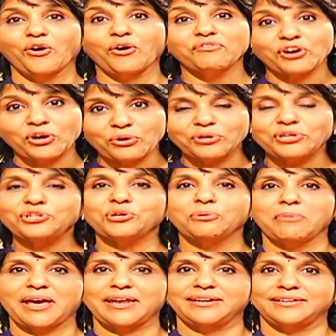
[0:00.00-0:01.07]
of a good
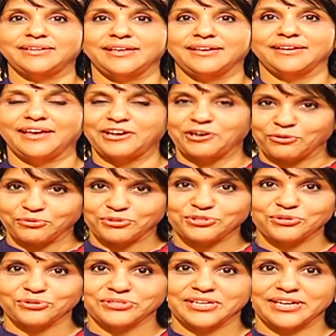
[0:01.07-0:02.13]
humanity and a good
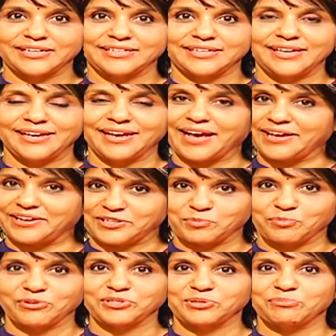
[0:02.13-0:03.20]
society. Our
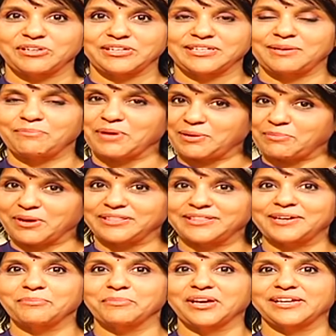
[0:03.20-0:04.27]
responsibility
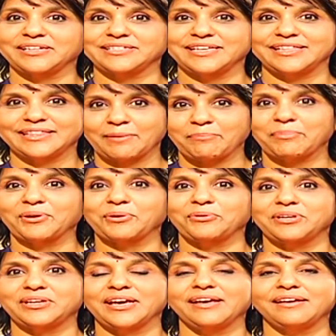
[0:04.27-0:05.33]
manamandram kalshi
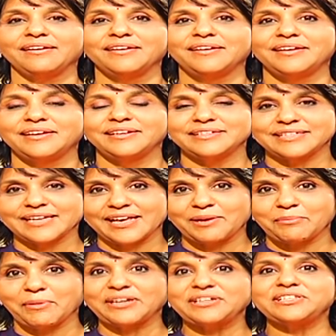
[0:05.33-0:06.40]
tappakunta
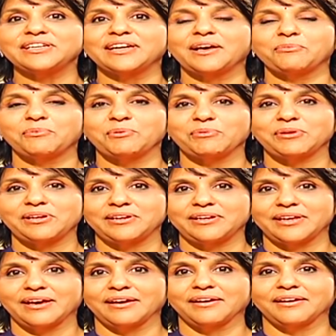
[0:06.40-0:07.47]
chala manchiga we will
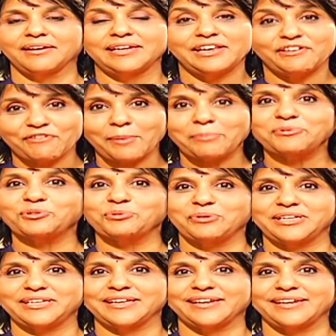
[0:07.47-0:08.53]
live up to
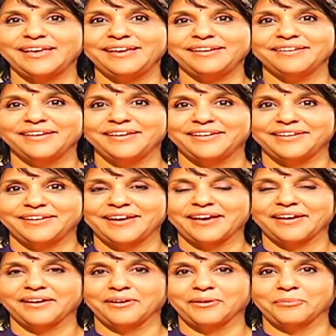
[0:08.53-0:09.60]
it ani
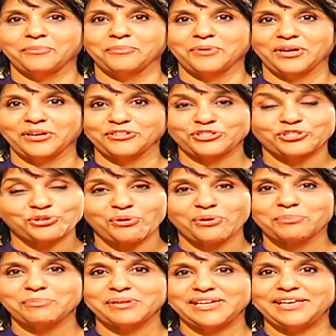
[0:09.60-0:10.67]
na
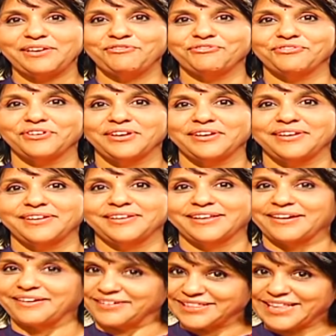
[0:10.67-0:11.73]
strong belief.
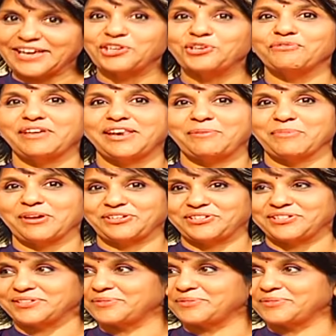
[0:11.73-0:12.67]
Thank you very much.